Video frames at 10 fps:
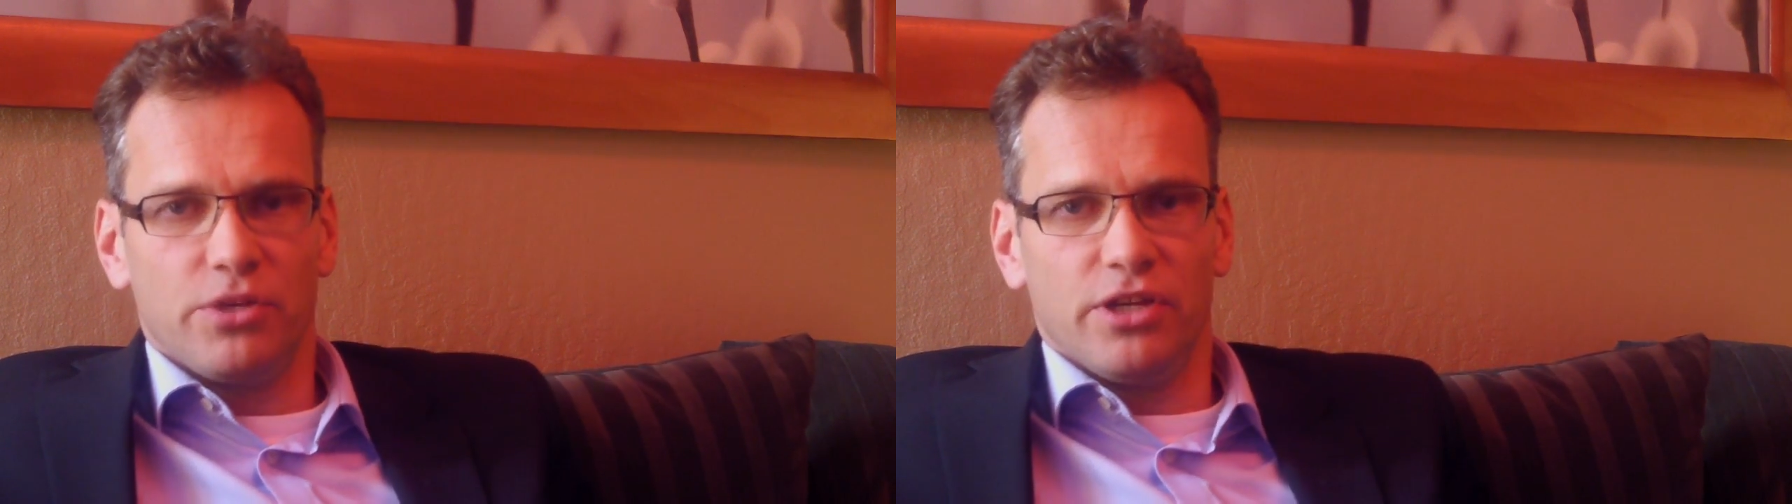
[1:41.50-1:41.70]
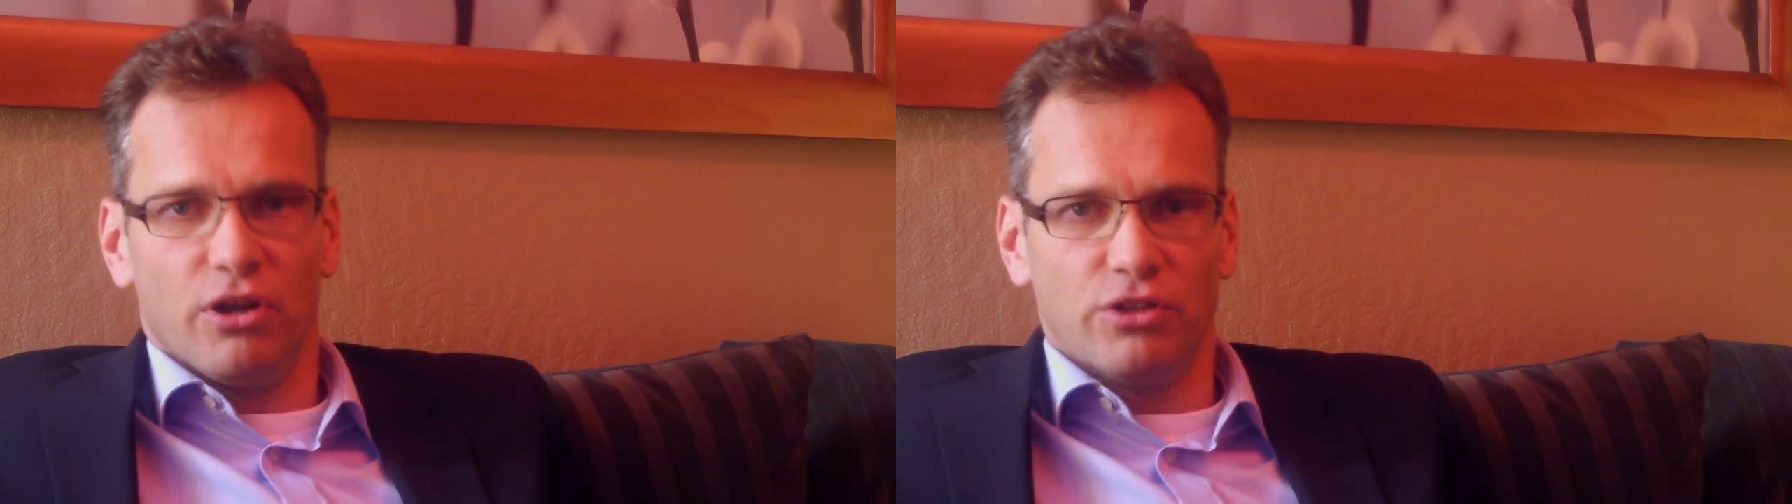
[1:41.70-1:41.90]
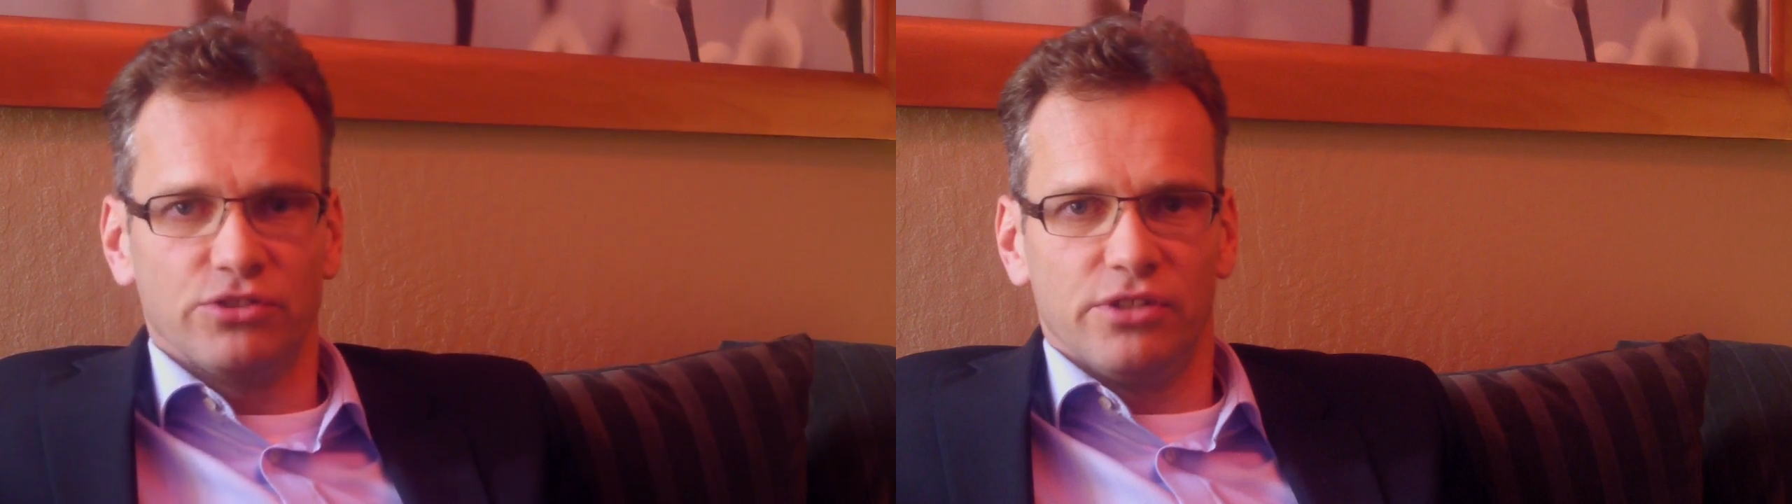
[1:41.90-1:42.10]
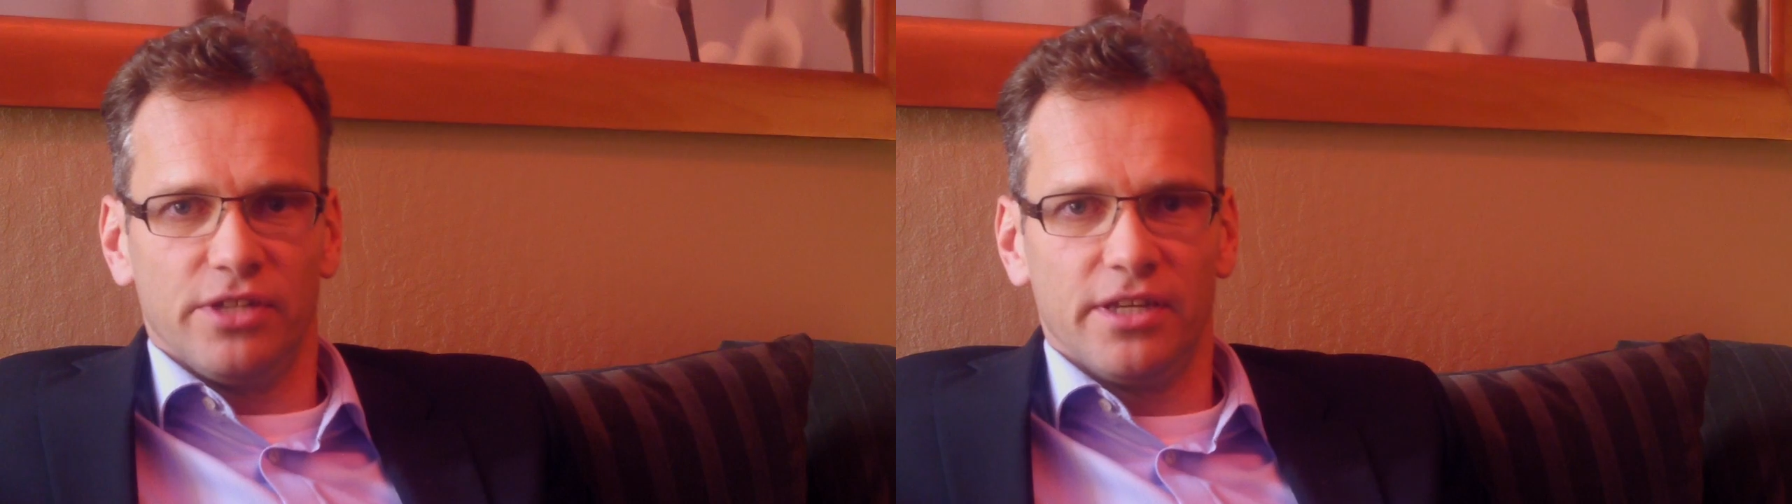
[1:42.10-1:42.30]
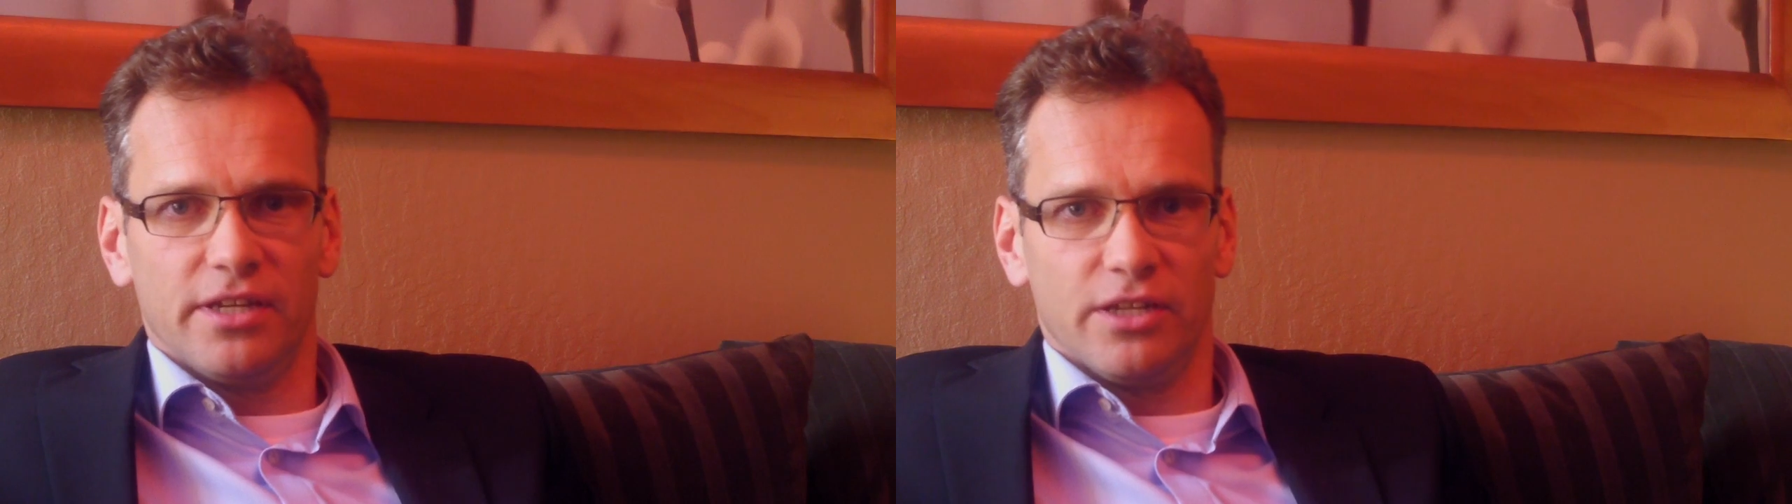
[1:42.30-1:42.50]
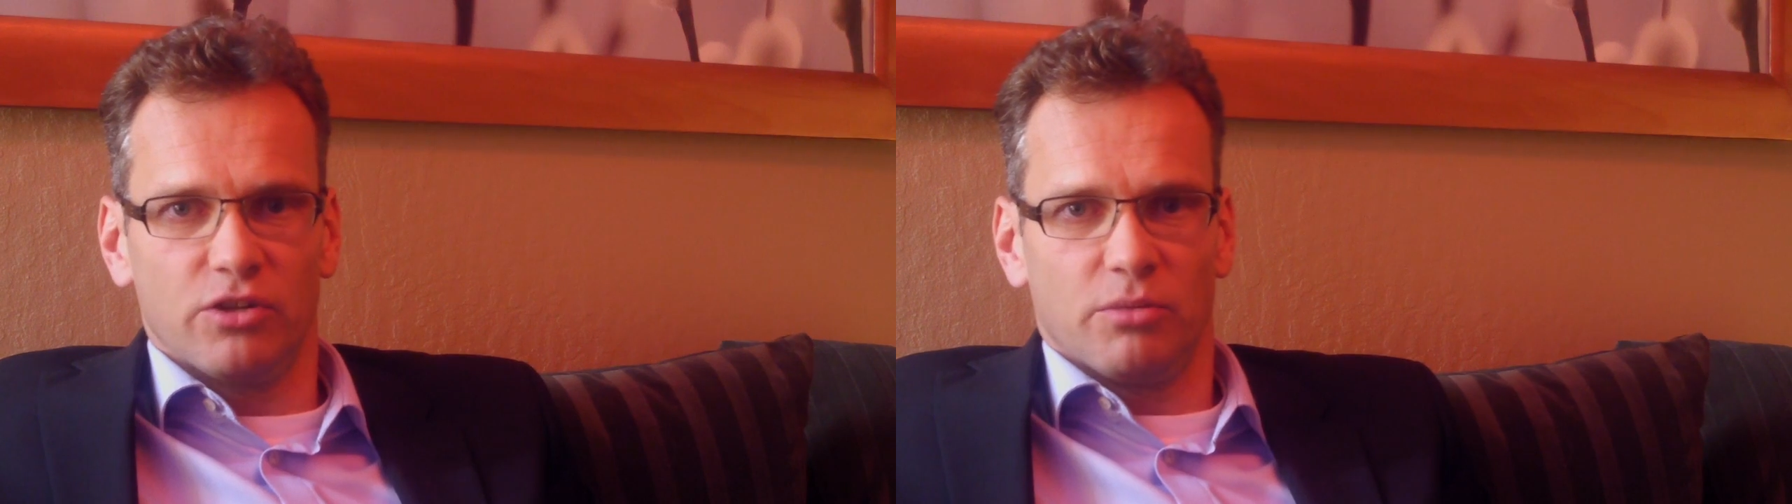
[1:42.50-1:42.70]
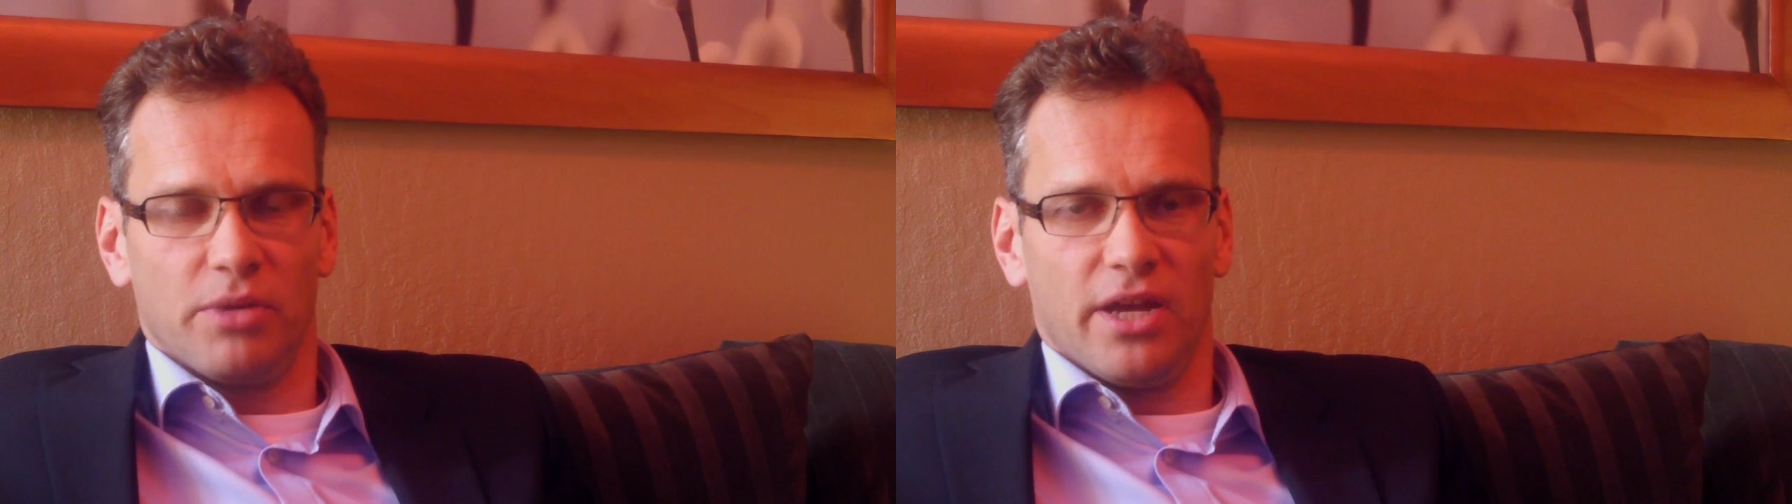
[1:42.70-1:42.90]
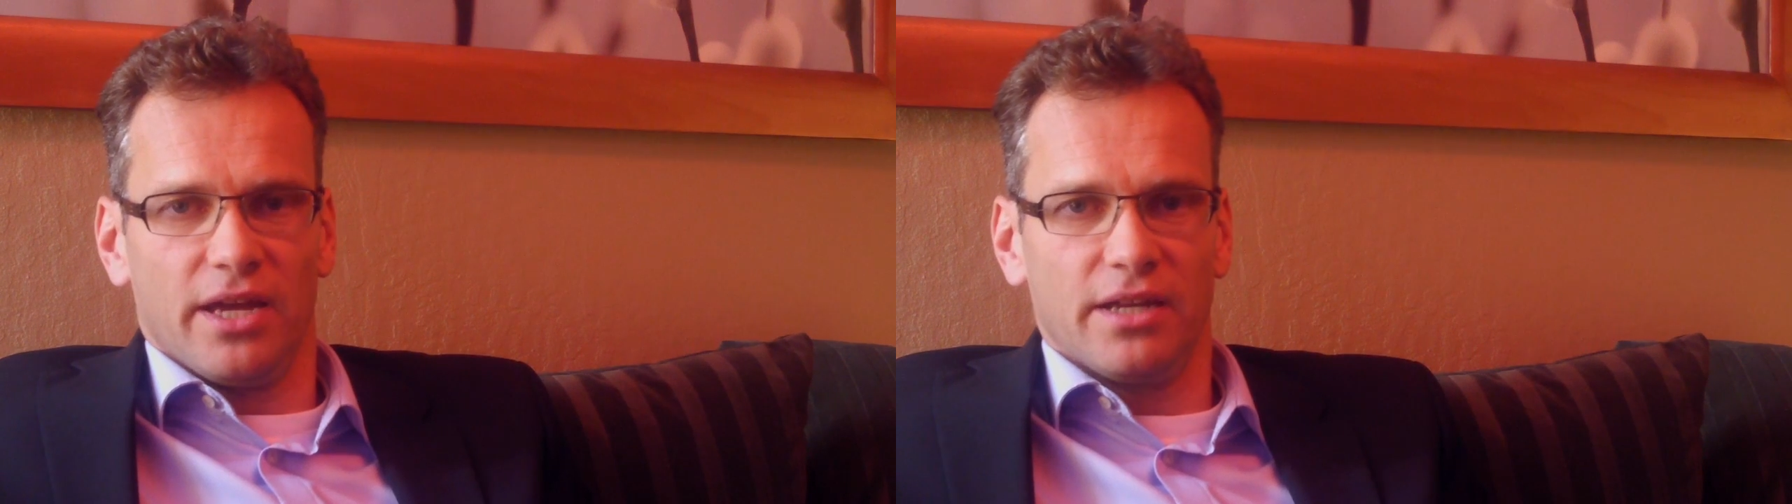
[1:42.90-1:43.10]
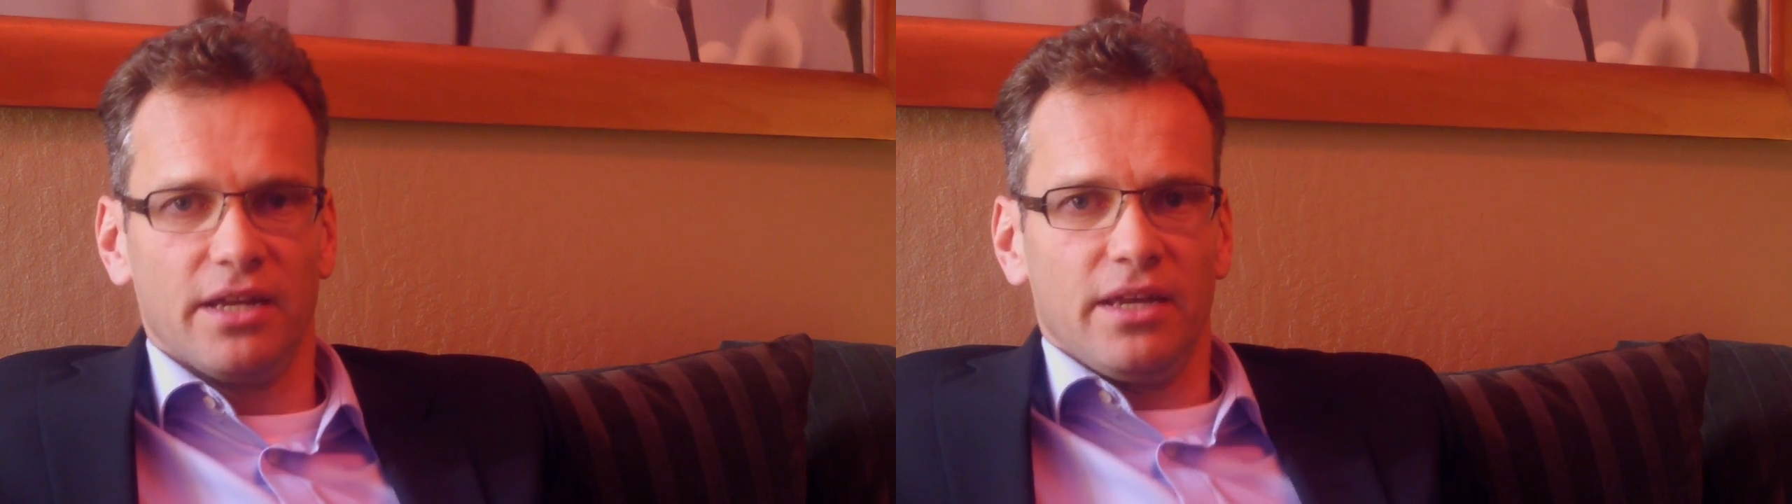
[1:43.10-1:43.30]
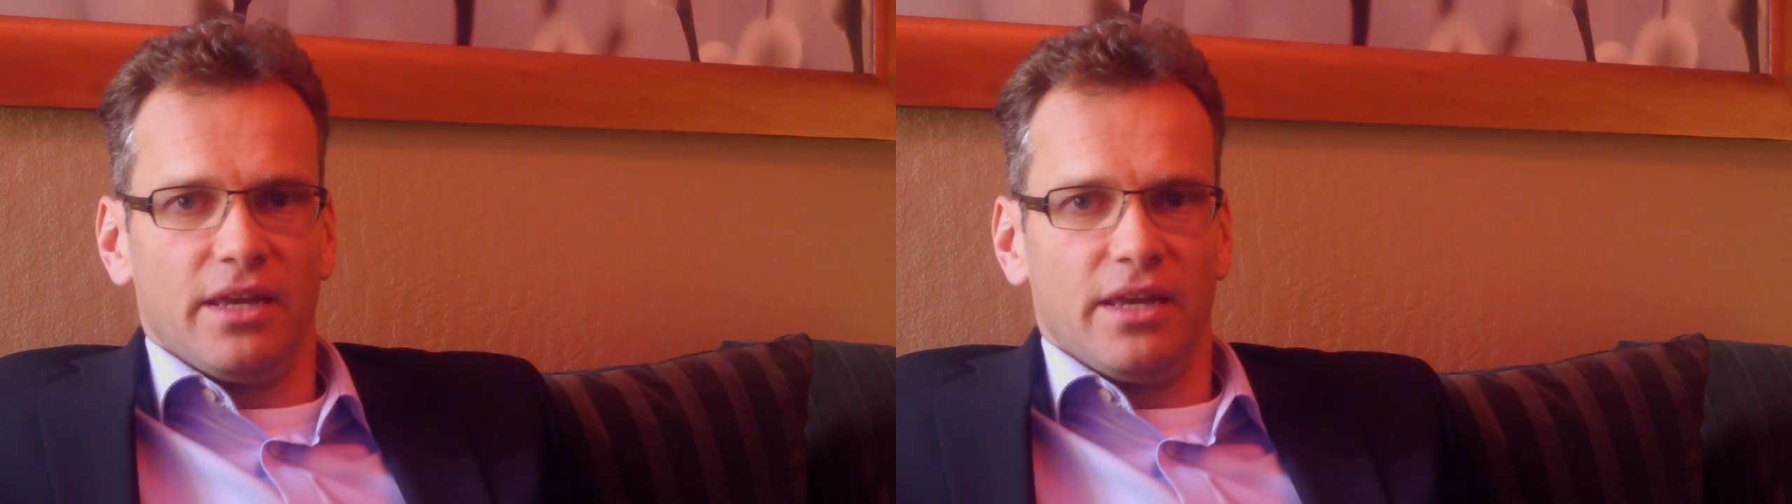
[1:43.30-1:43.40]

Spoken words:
being also legally compliant,